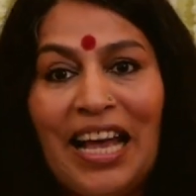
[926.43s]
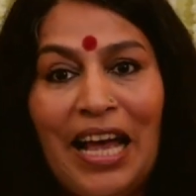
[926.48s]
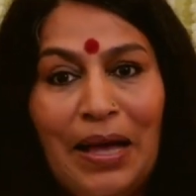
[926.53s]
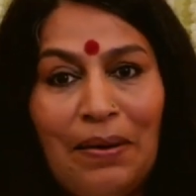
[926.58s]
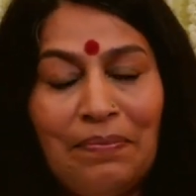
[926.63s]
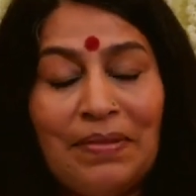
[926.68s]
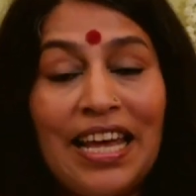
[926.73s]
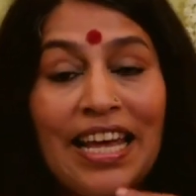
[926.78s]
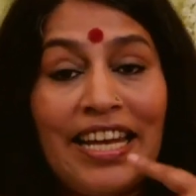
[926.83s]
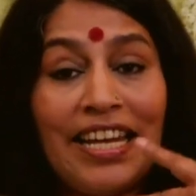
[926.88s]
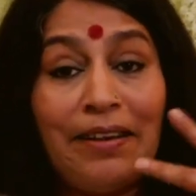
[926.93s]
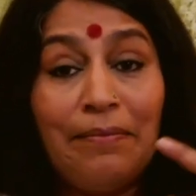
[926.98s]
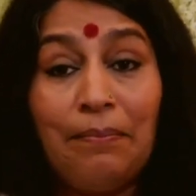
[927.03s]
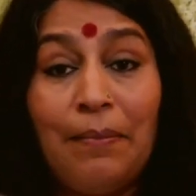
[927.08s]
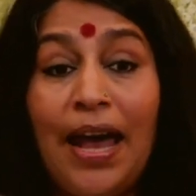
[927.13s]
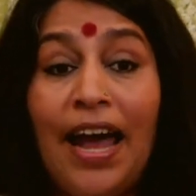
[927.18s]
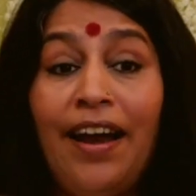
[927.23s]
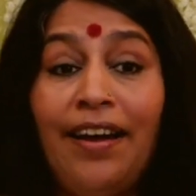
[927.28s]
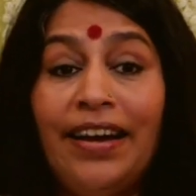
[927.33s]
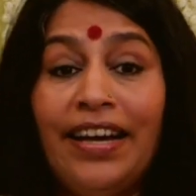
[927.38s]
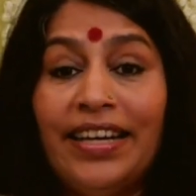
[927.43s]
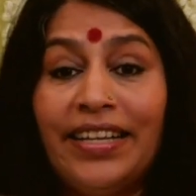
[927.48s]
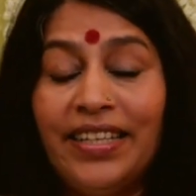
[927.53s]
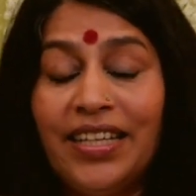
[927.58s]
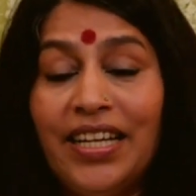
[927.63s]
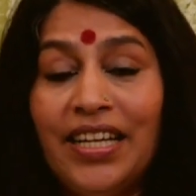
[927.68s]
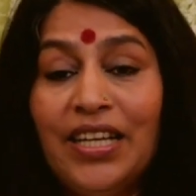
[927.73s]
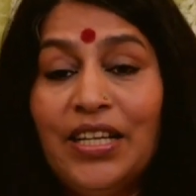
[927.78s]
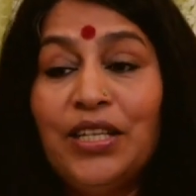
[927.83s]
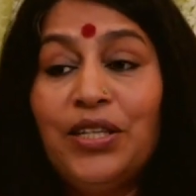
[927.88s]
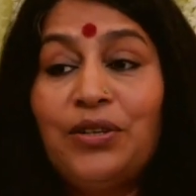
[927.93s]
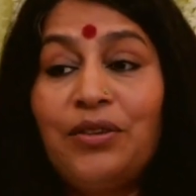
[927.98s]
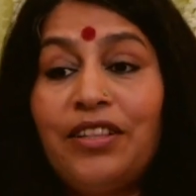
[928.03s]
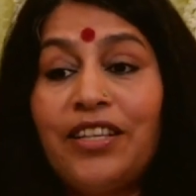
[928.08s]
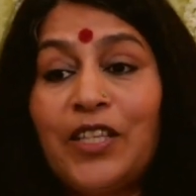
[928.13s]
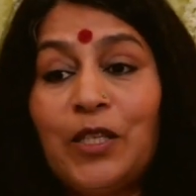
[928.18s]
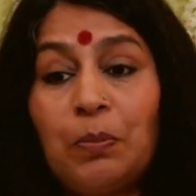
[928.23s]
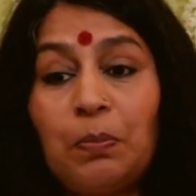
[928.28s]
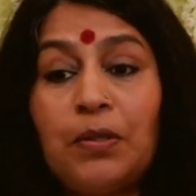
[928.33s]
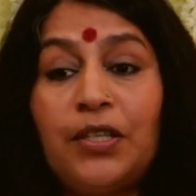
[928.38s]
I'm getting married to
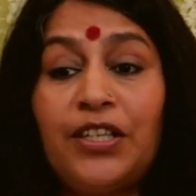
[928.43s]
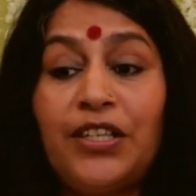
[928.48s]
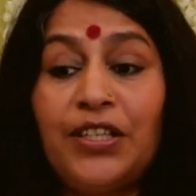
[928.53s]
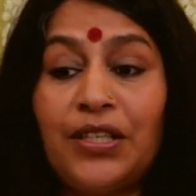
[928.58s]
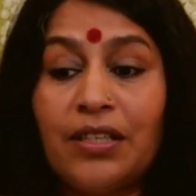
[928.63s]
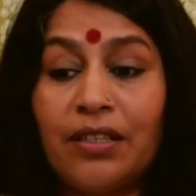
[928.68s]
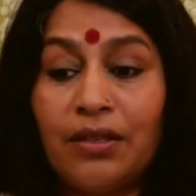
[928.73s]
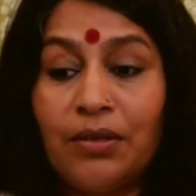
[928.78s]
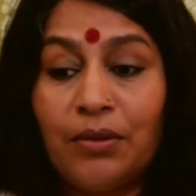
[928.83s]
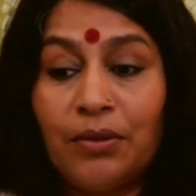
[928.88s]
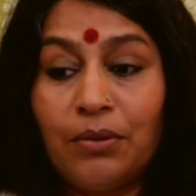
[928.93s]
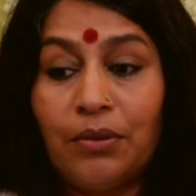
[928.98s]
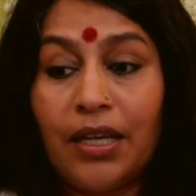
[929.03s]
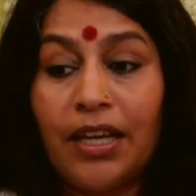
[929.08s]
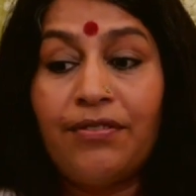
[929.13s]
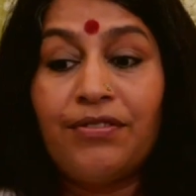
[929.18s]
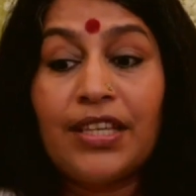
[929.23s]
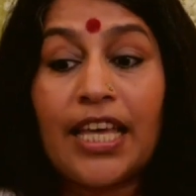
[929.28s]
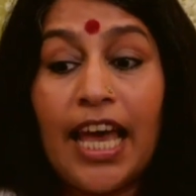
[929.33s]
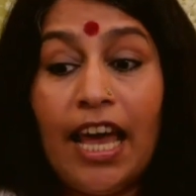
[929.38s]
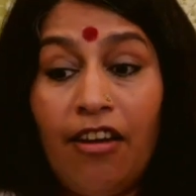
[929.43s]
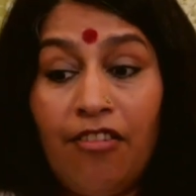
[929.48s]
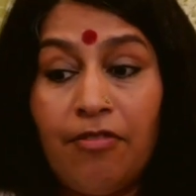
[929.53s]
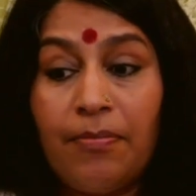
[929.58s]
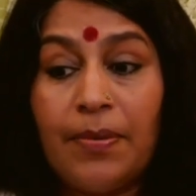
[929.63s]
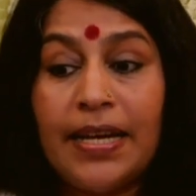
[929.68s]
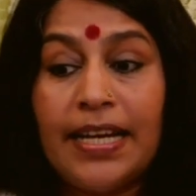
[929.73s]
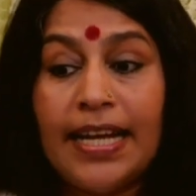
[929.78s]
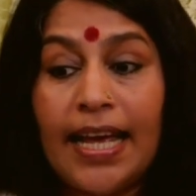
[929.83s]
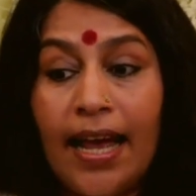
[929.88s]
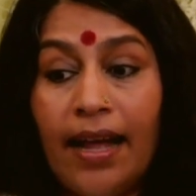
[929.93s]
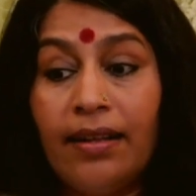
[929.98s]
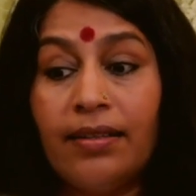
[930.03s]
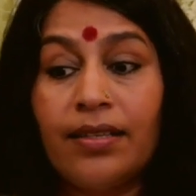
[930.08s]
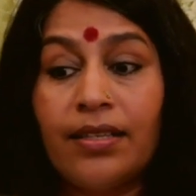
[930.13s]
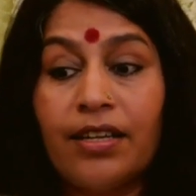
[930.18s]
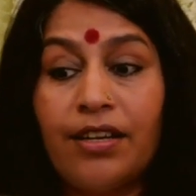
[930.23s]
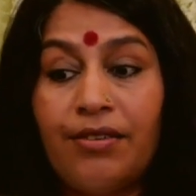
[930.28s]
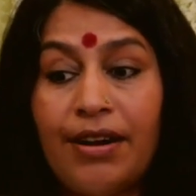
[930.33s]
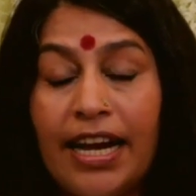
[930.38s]
this person who gives everybody
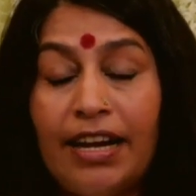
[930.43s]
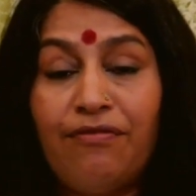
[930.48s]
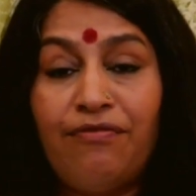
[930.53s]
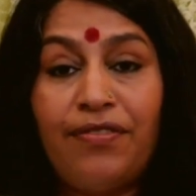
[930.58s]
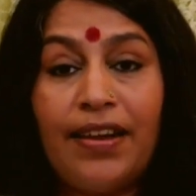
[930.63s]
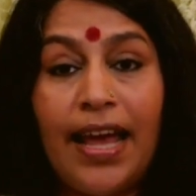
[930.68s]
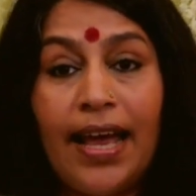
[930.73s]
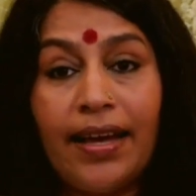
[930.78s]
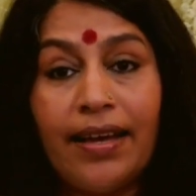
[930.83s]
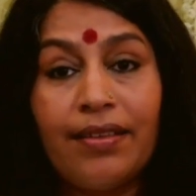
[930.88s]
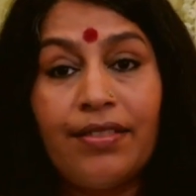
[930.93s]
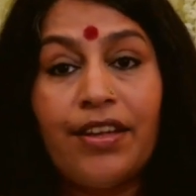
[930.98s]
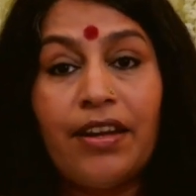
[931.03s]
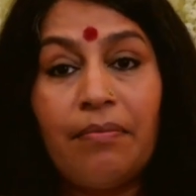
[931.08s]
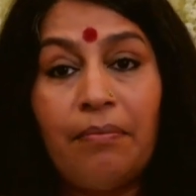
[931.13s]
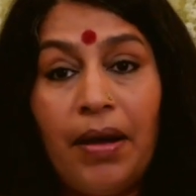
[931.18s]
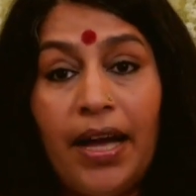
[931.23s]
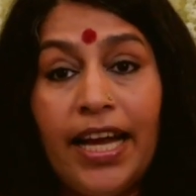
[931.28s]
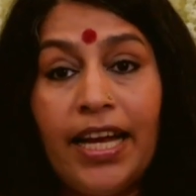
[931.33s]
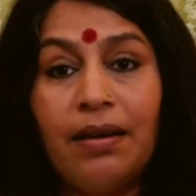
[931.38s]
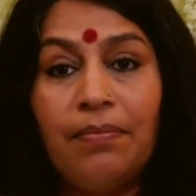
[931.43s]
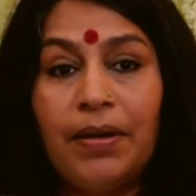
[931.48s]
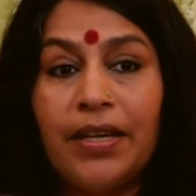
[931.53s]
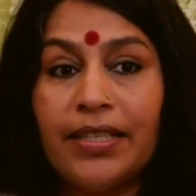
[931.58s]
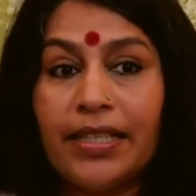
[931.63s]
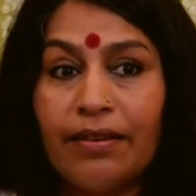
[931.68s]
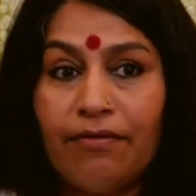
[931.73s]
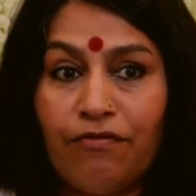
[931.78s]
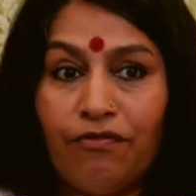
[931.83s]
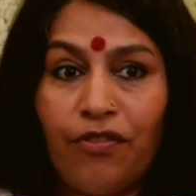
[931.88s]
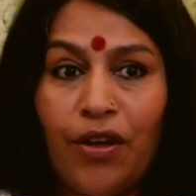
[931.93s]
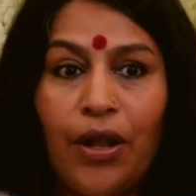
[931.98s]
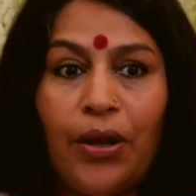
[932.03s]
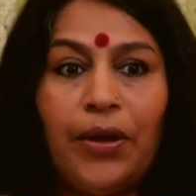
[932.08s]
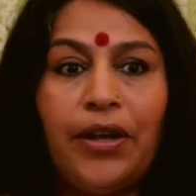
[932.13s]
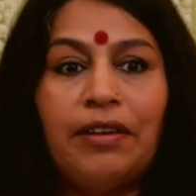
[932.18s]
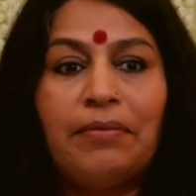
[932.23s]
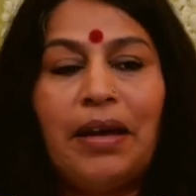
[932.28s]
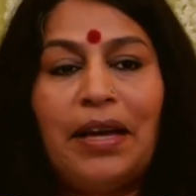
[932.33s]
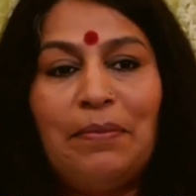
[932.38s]
else a red flag in their mind because I'm
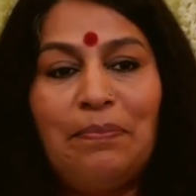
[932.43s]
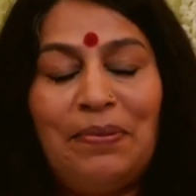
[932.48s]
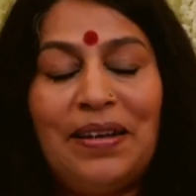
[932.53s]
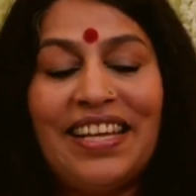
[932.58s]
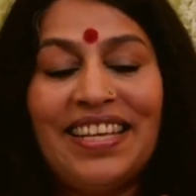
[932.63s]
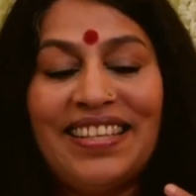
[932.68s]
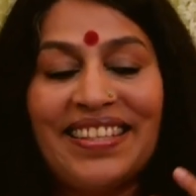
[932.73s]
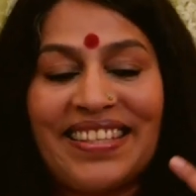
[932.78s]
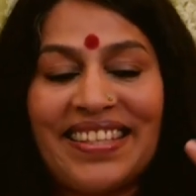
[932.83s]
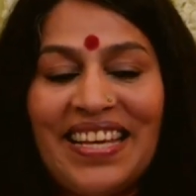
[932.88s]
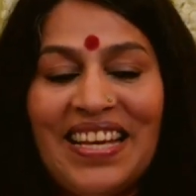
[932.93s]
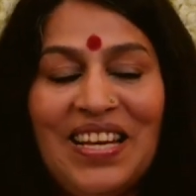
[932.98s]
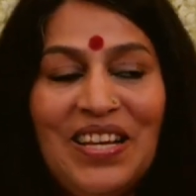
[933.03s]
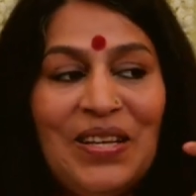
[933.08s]
following my bliss.